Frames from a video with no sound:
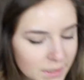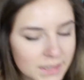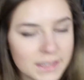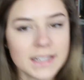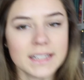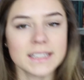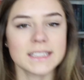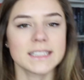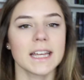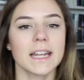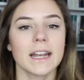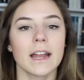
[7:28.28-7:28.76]
But
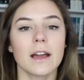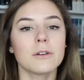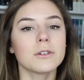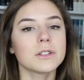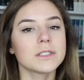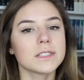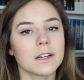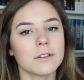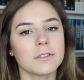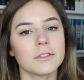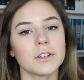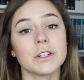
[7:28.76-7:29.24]
like I said, I
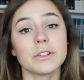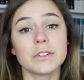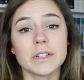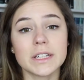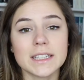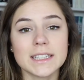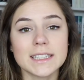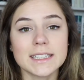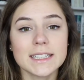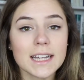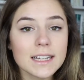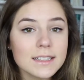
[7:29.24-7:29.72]
will definitely
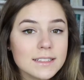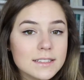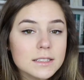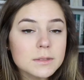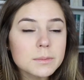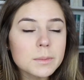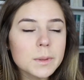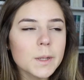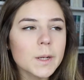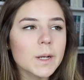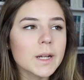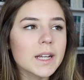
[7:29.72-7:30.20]
read the
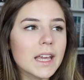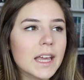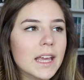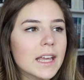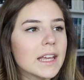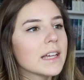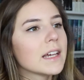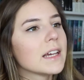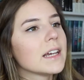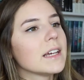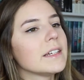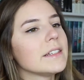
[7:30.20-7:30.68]
next book
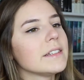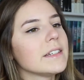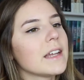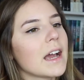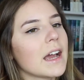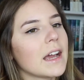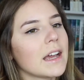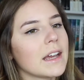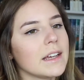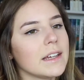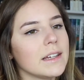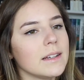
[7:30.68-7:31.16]
and
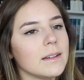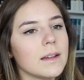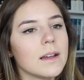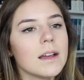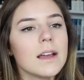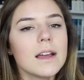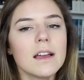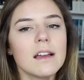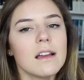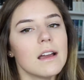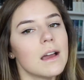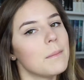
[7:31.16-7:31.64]
I
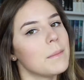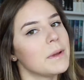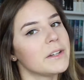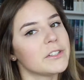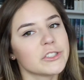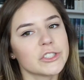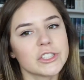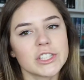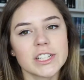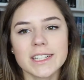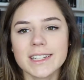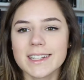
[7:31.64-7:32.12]
am
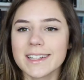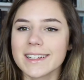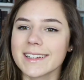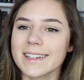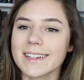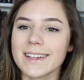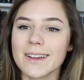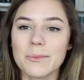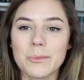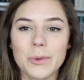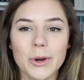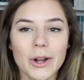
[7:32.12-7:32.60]
interested to
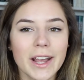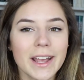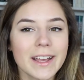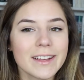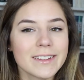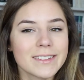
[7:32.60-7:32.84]
get more